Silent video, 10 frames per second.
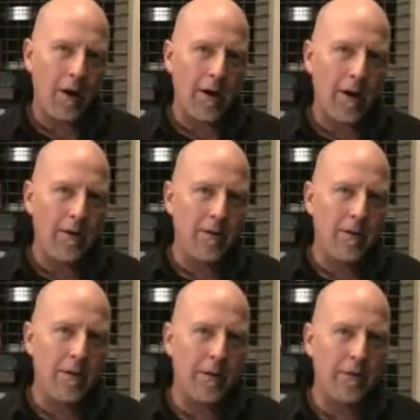Okay,
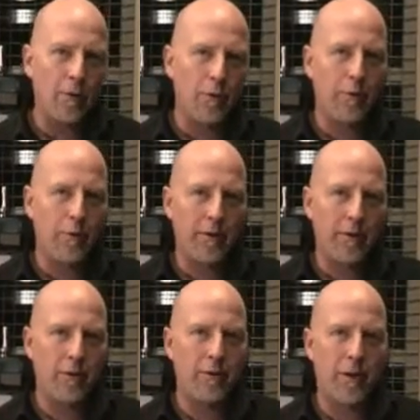let's do a
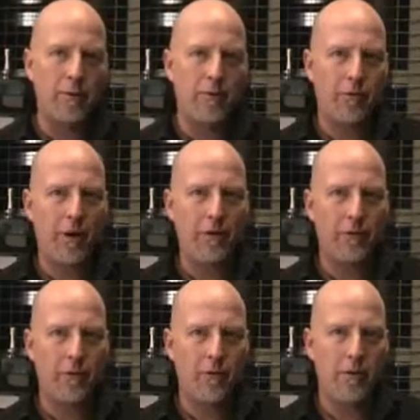practical
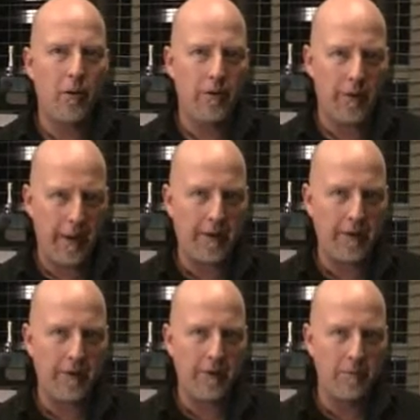demonstration on how
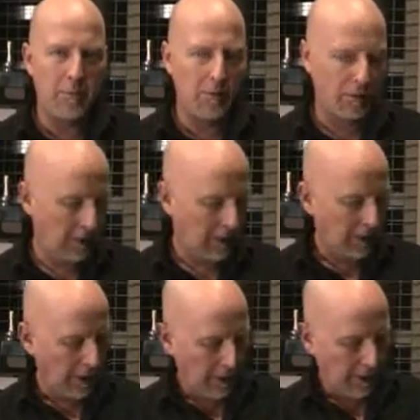to steam milk.
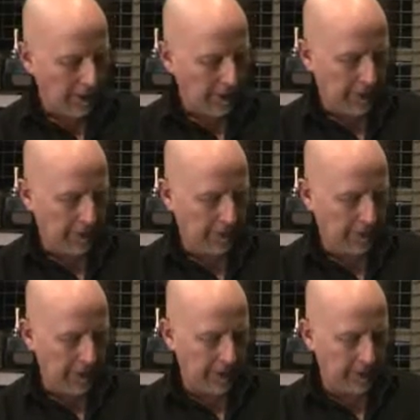There's
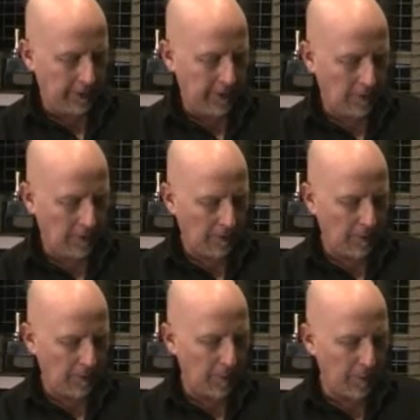
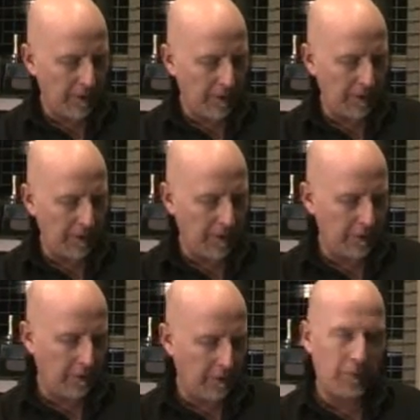probably in
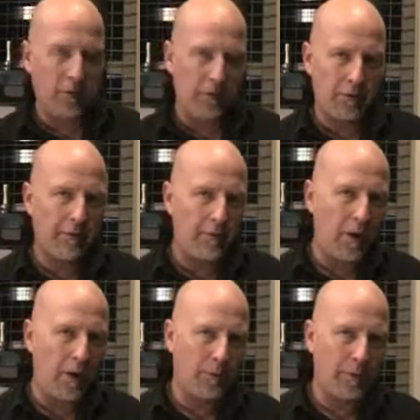the shops lots of
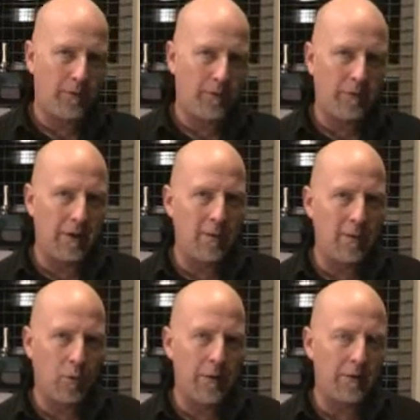different ways we can steam
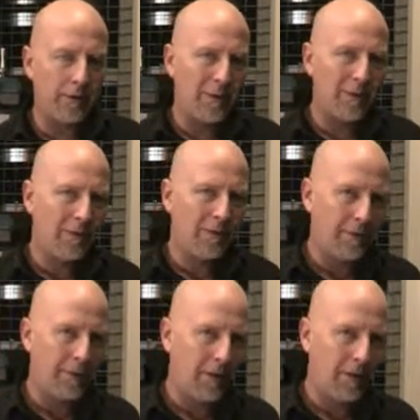milk. We steam it
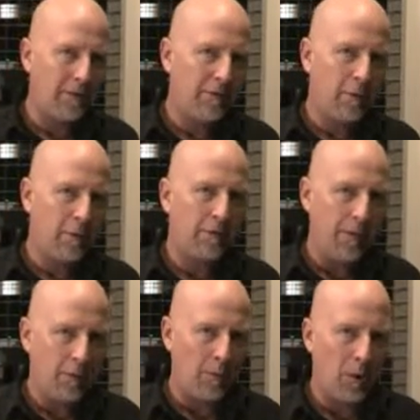differently for a
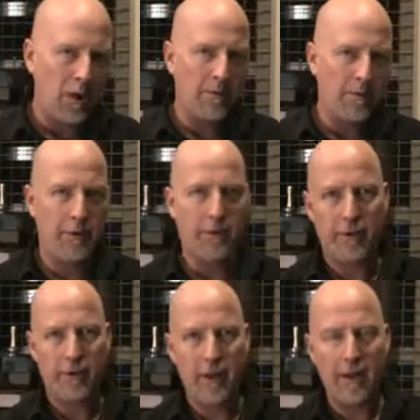flat white
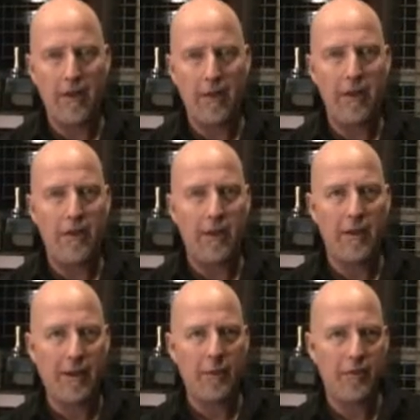versus a latte
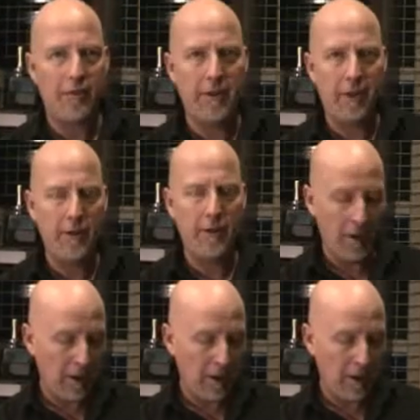and a cappuccino.